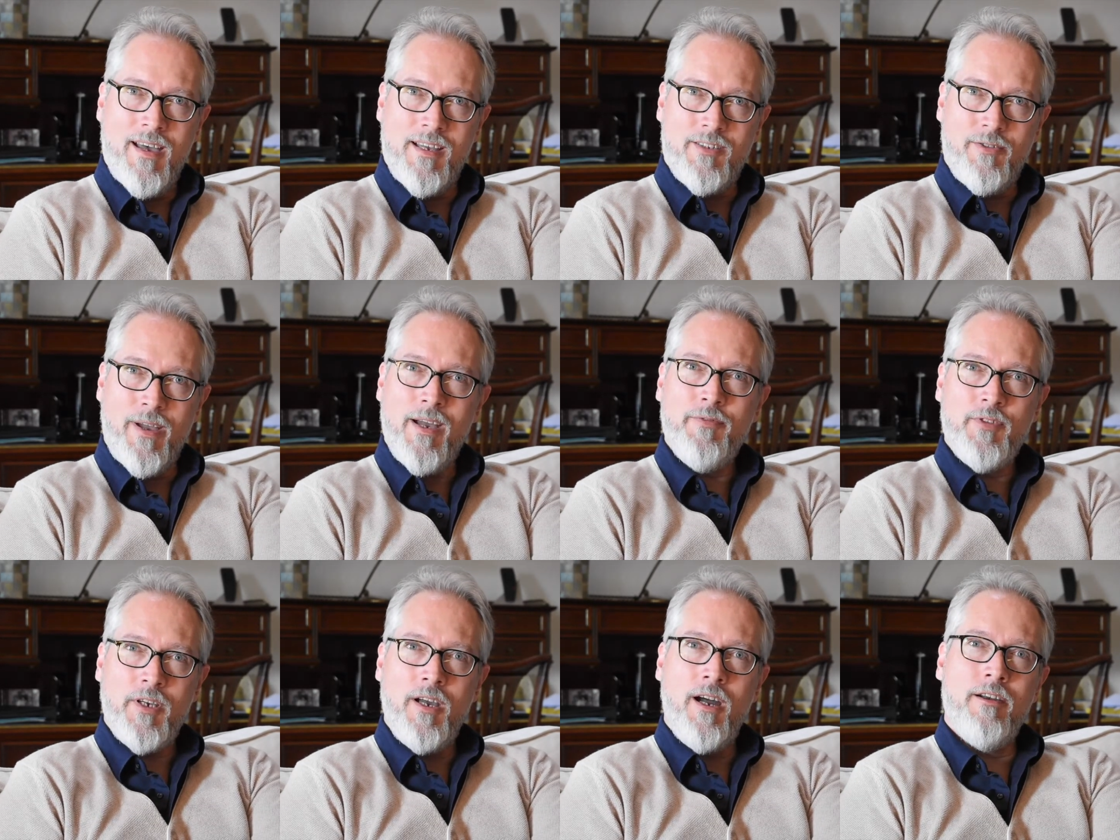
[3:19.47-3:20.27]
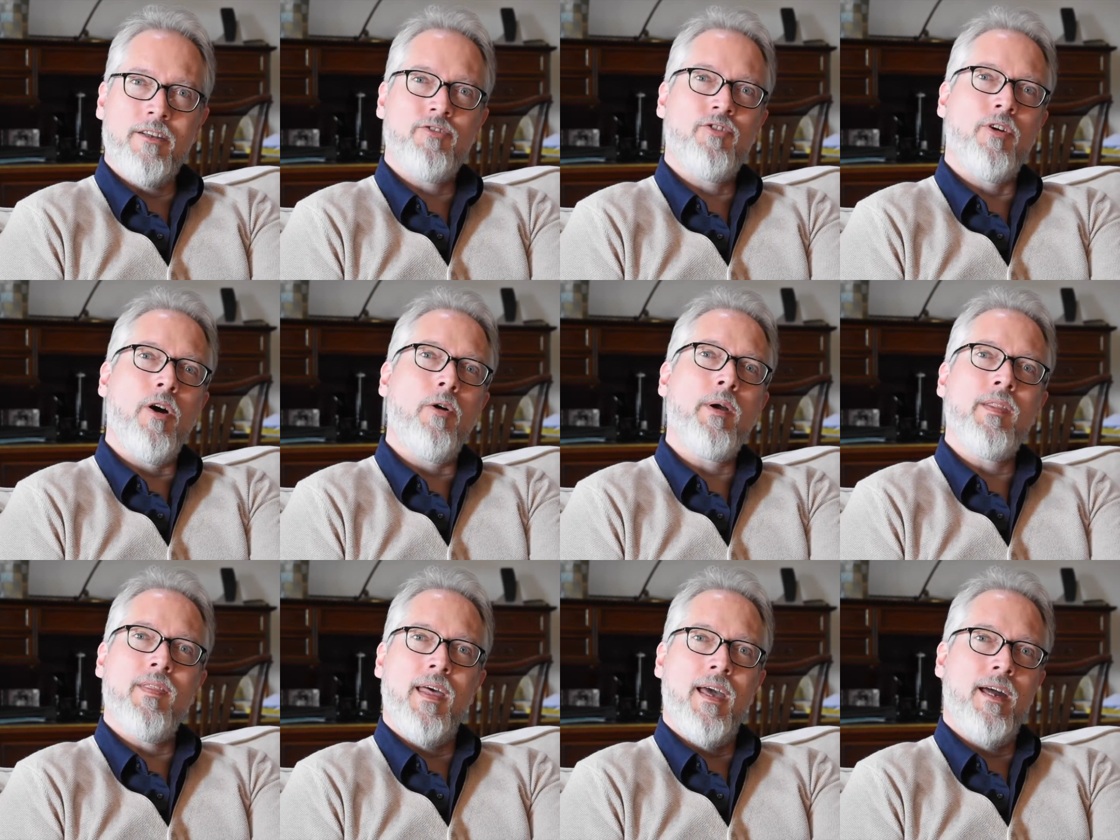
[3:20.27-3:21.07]
to have the courage to go
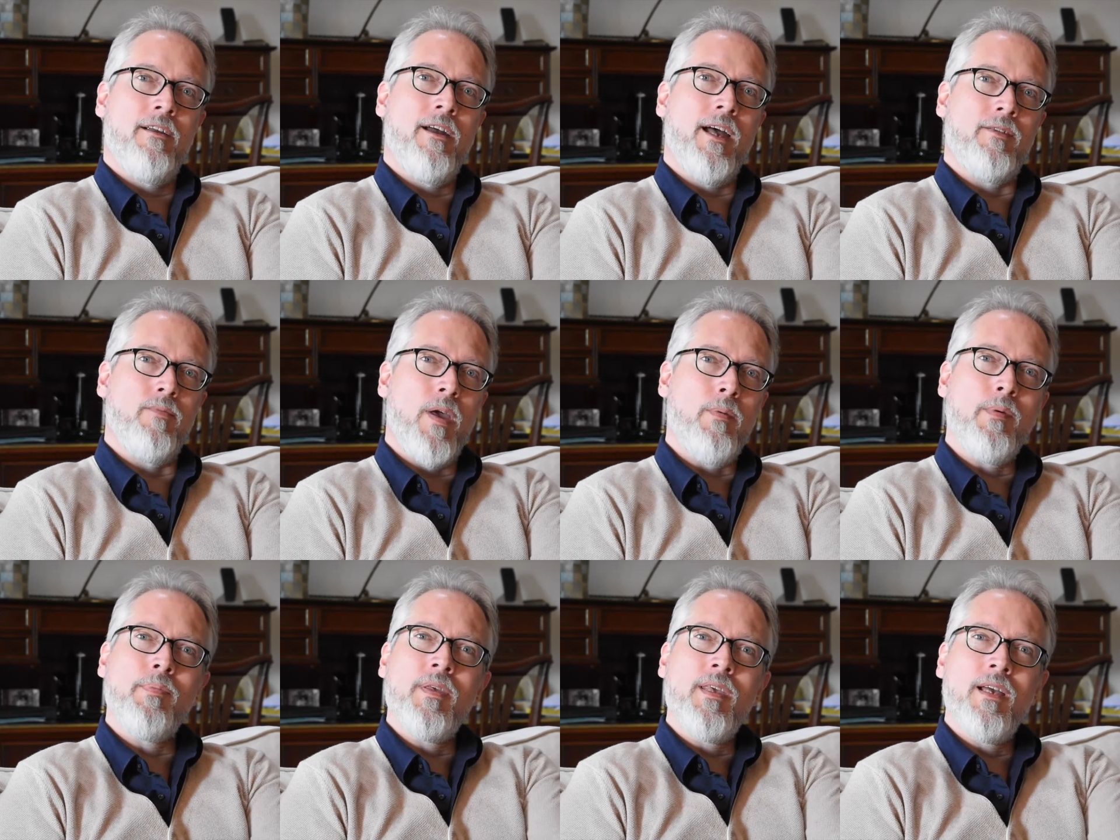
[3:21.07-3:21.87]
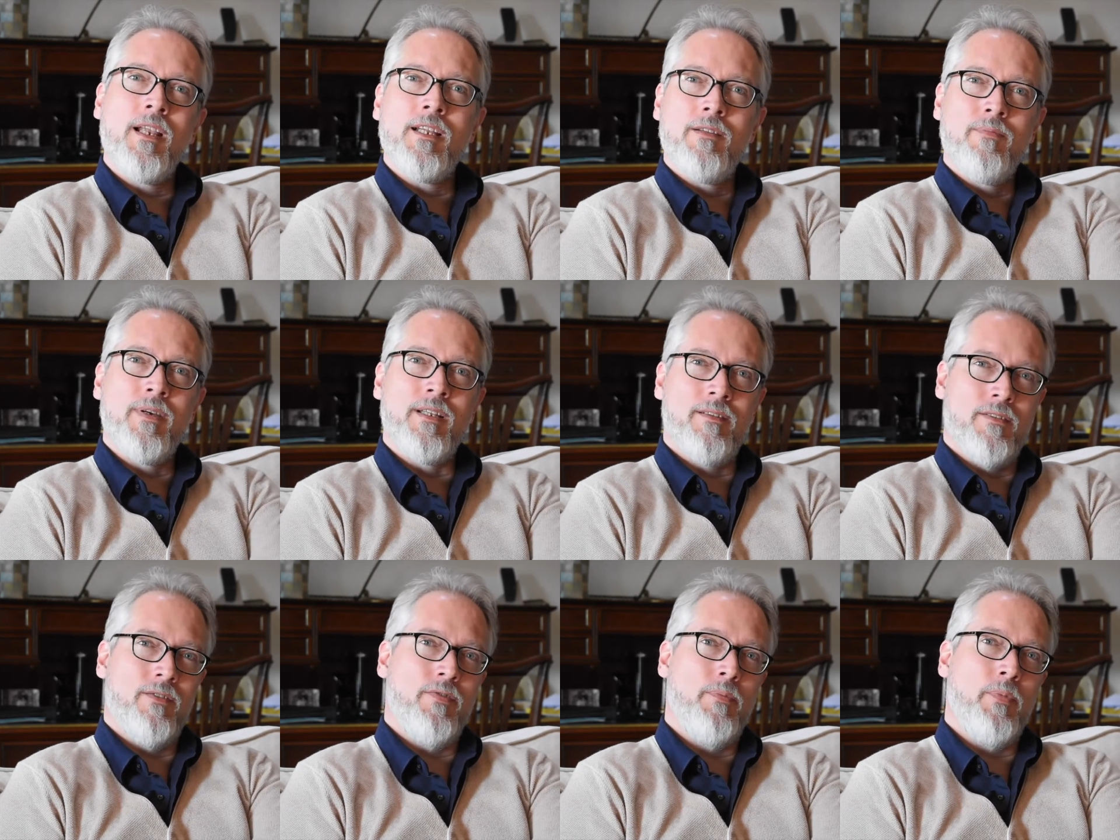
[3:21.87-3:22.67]
in there and maybe be a little bit
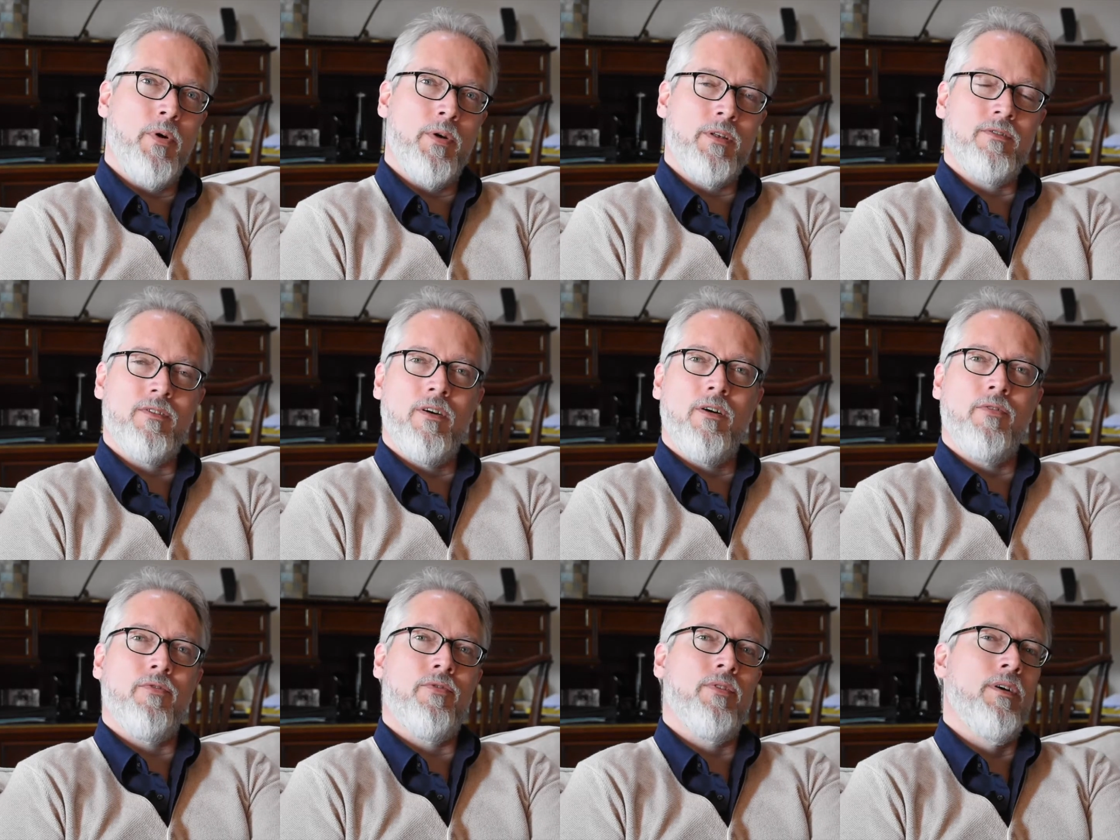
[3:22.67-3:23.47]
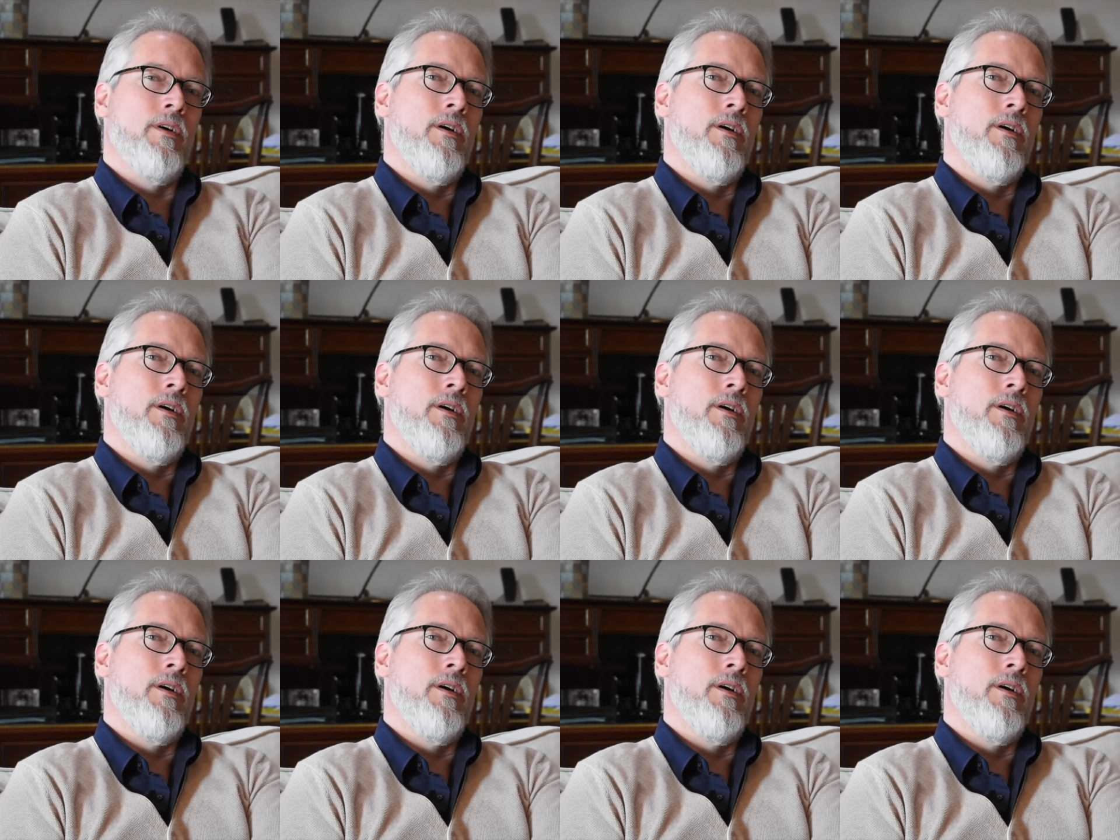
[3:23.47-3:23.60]
of a point of